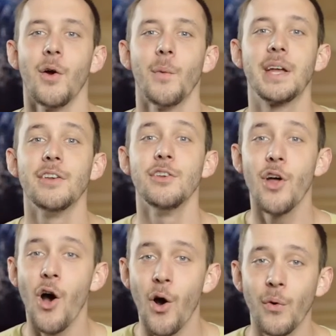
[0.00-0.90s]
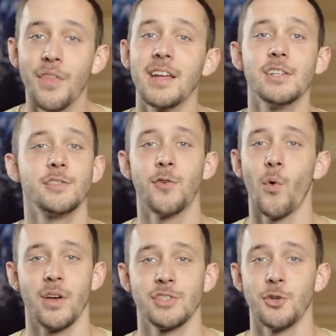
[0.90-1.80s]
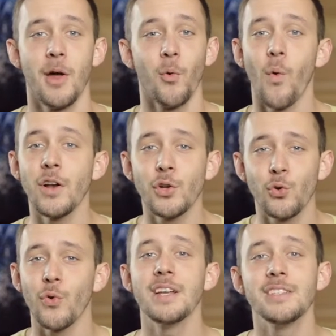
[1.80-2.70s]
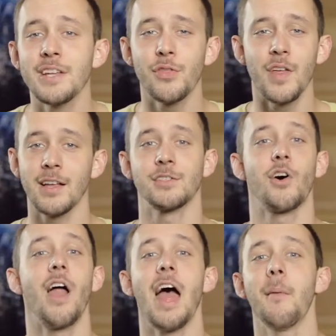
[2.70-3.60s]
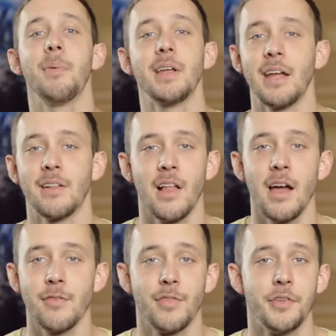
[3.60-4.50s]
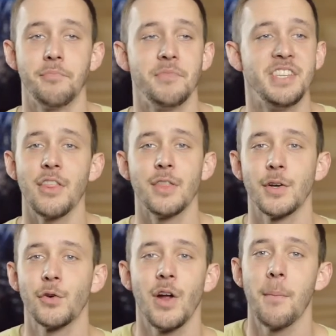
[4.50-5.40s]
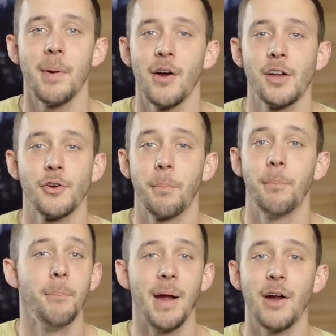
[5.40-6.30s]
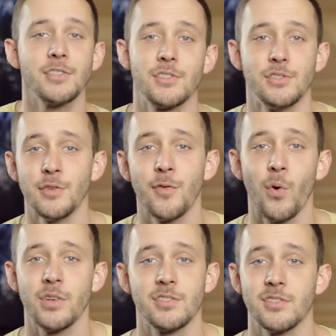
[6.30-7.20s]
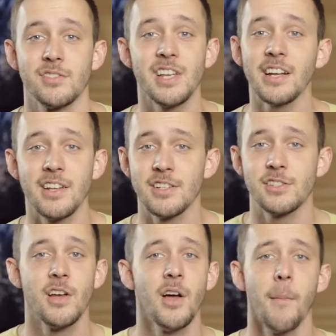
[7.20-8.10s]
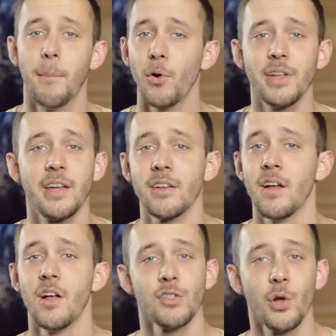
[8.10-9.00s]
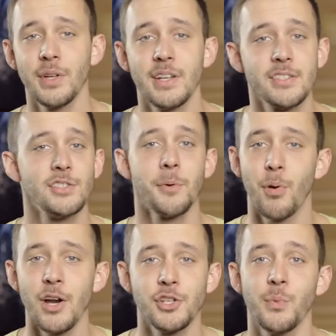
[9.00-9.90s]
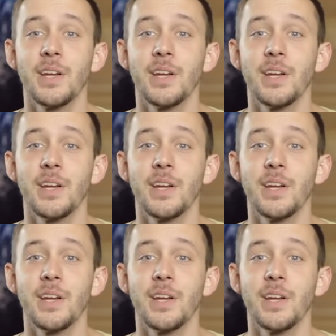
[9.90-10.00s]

We can know that he's for us no matter what crazy things are happening in life. The death of a grandparent, your parents' divorce, sickness, bullying, loneliness, depression.